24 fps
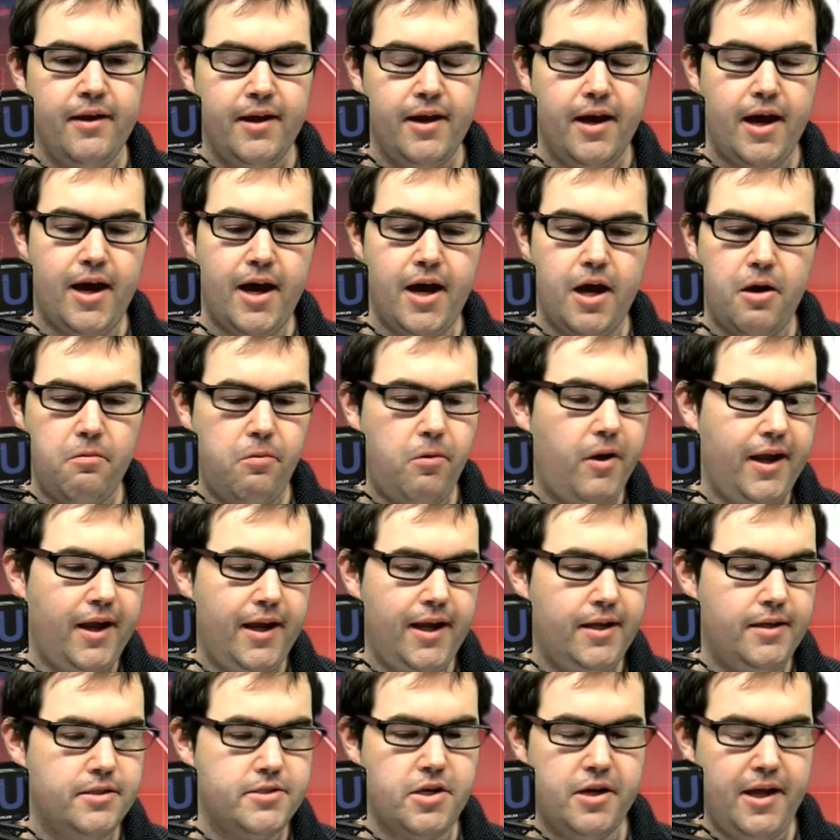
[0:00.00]
Uh,
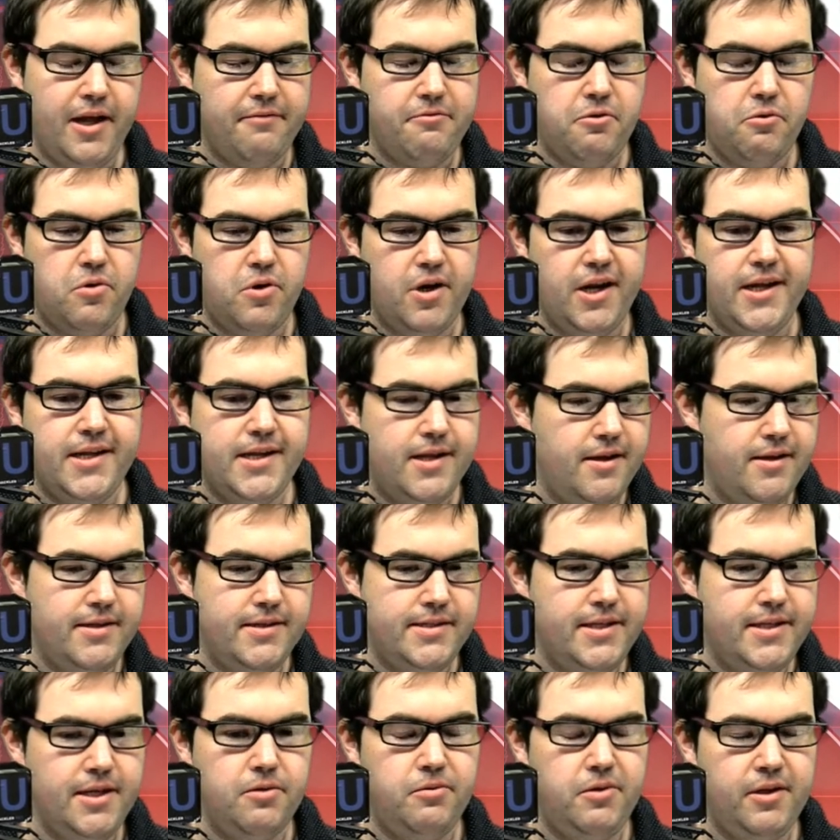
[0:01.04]
we don't ever want to
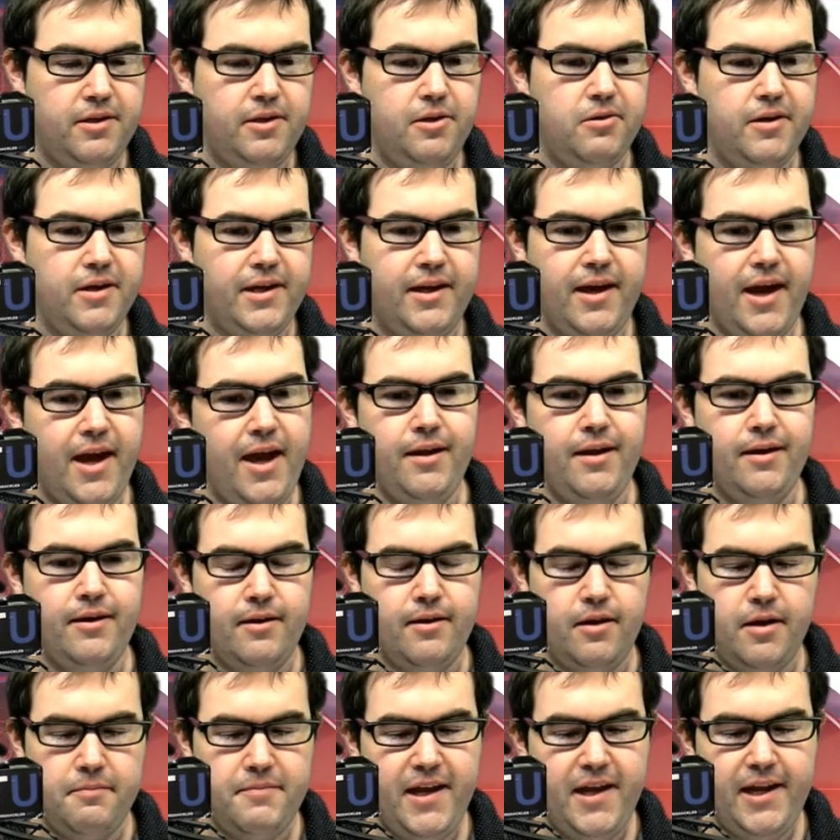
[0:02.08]
deal with you again.
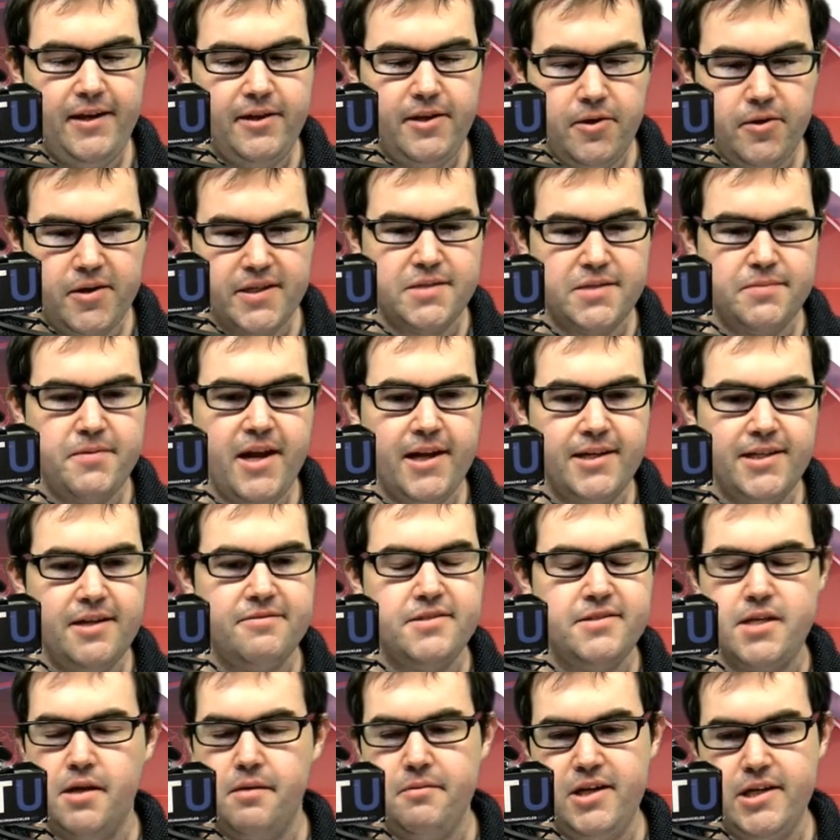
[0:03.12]
I mean, you expect if
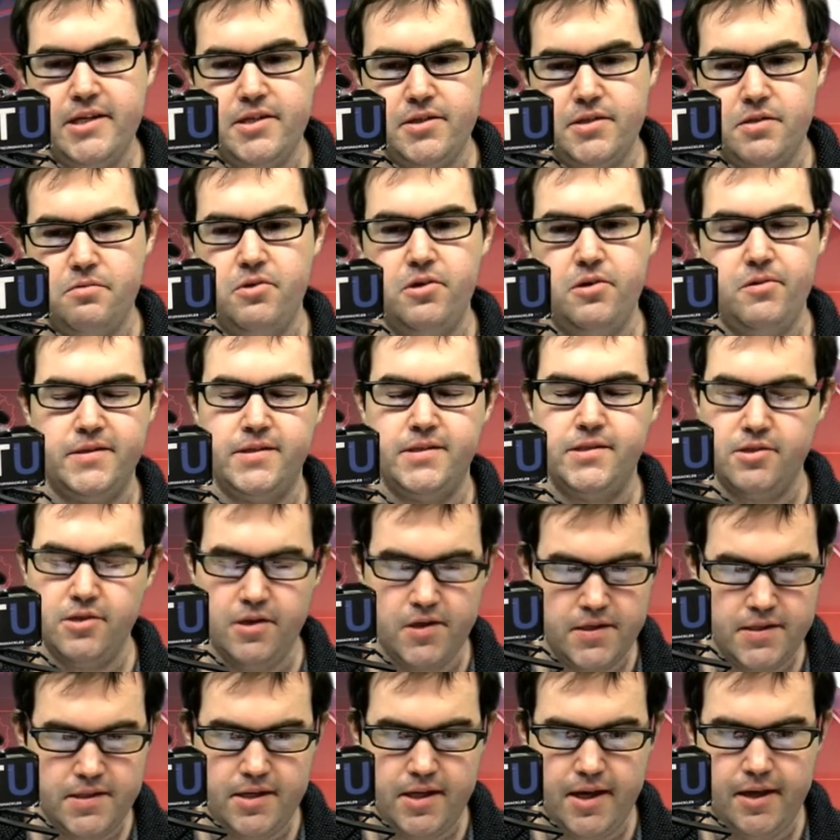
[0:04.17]
somebody doesn't want to
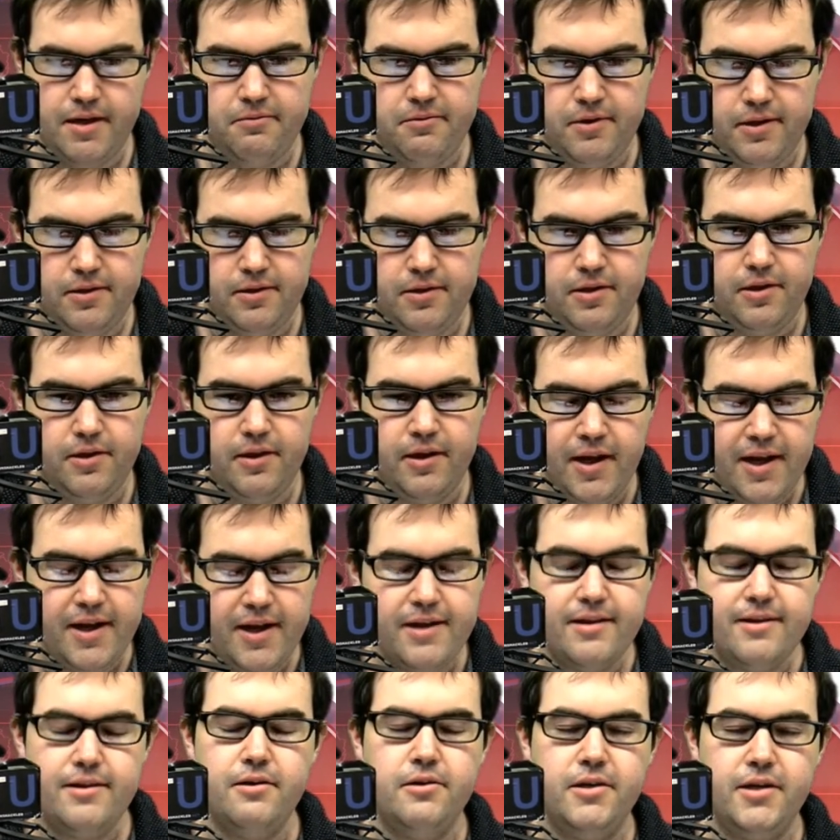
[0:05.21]
associate with you,
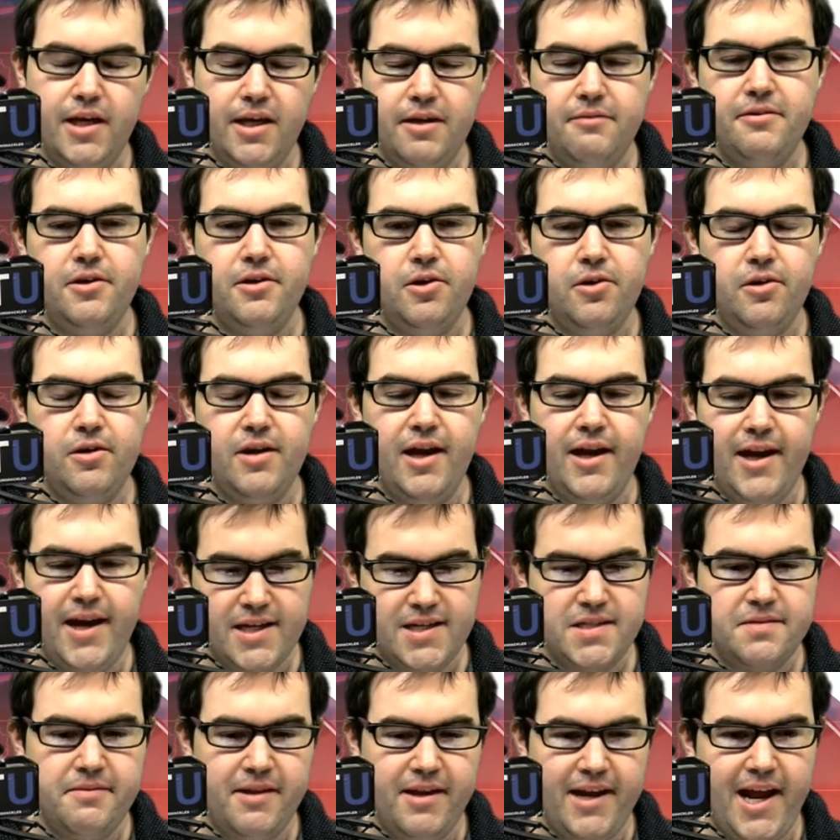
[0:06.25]
they'll give you an
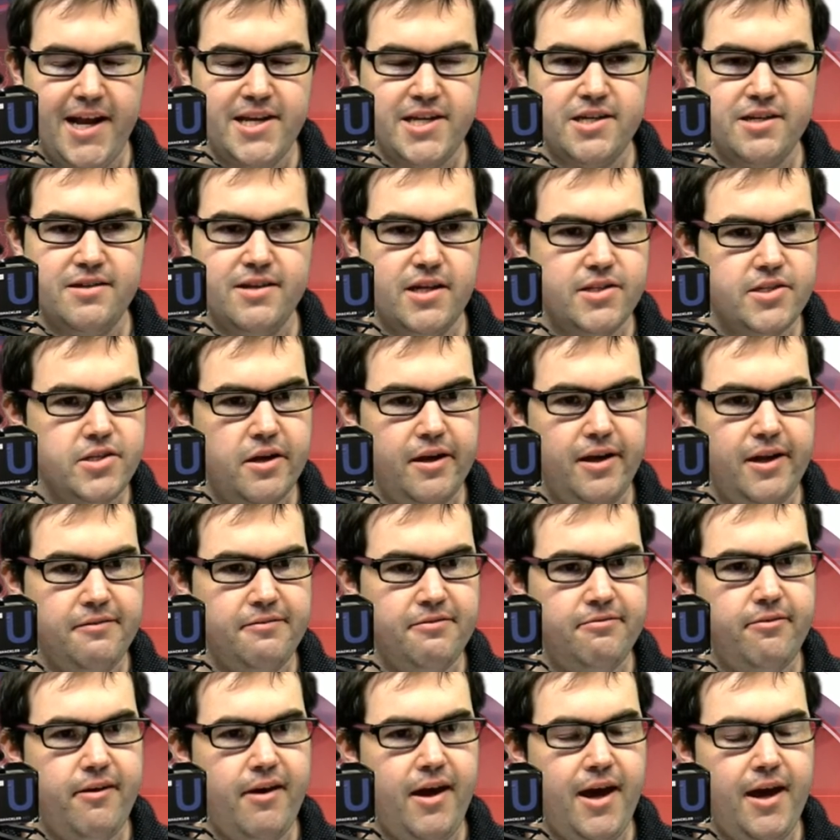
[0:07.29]
explanation. That's only
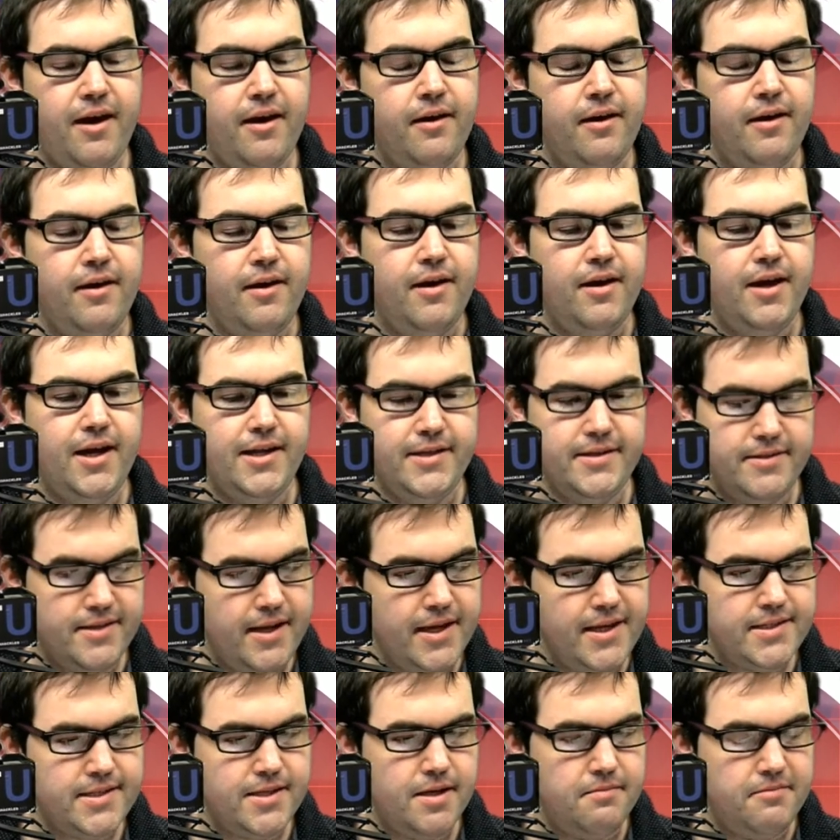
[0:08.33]
fair and
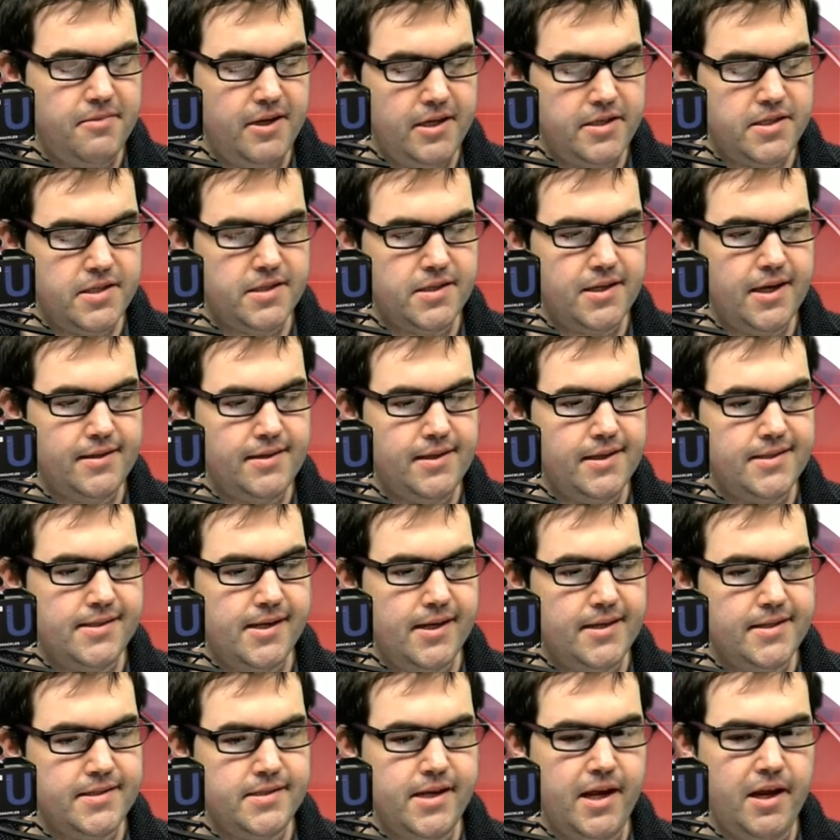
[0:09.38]
decent. But you just get this
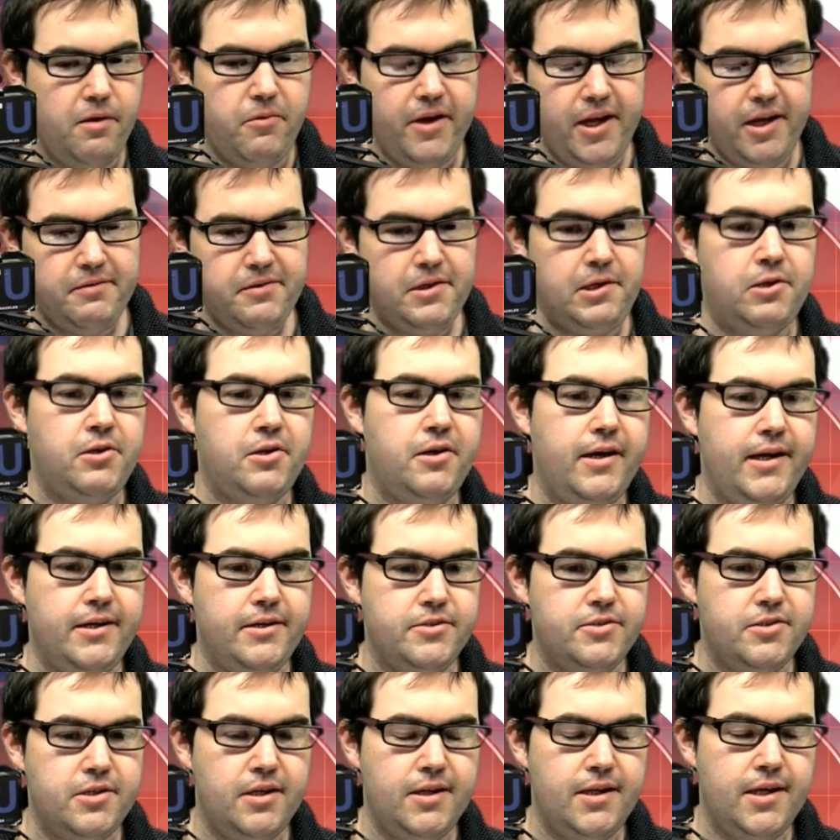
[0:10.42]
letter saying, we have the authority to
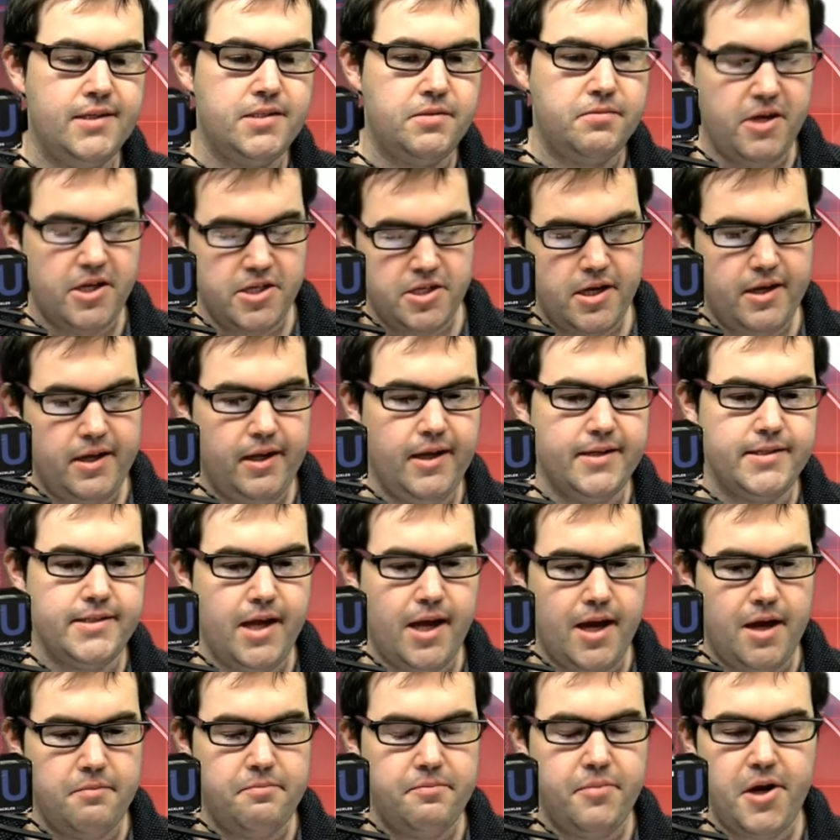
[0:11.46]
do this. We're shutting it
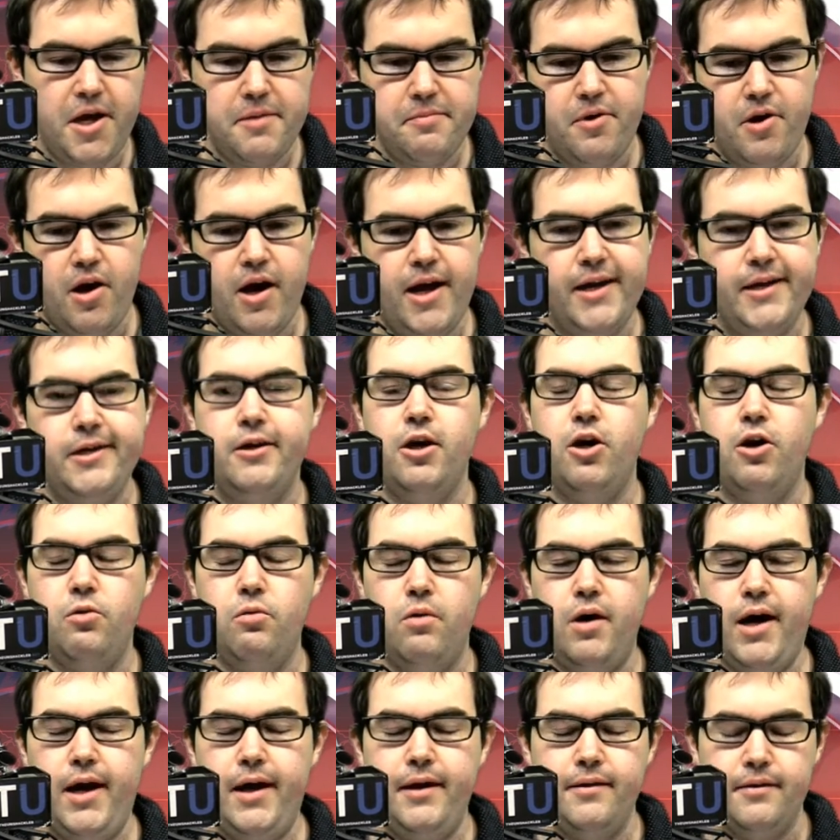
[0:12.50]
down. Bye bye. Go
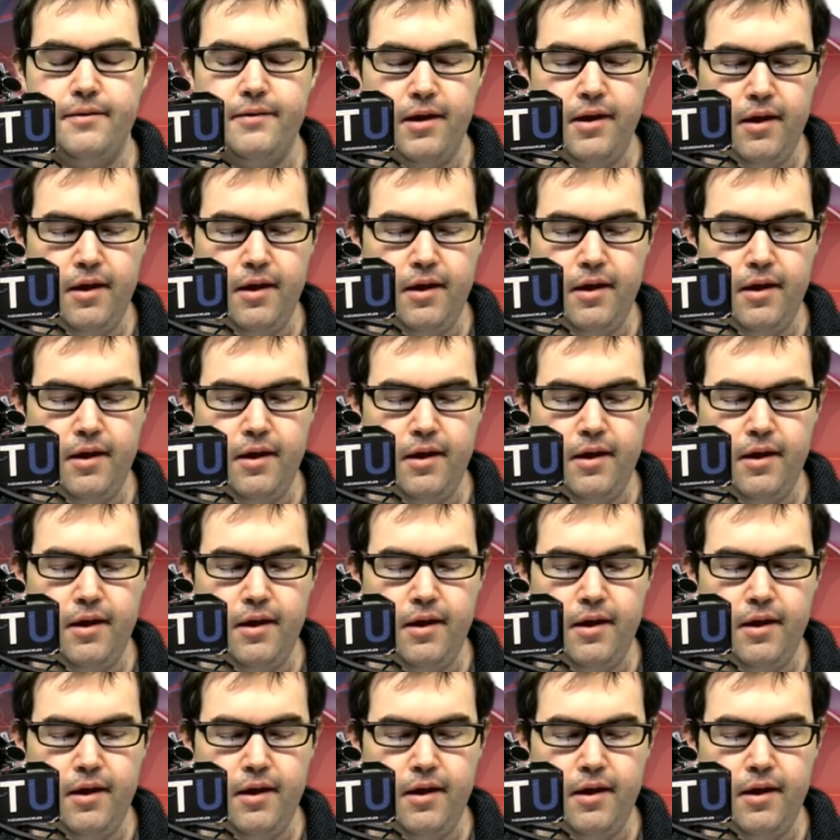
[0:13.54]
away.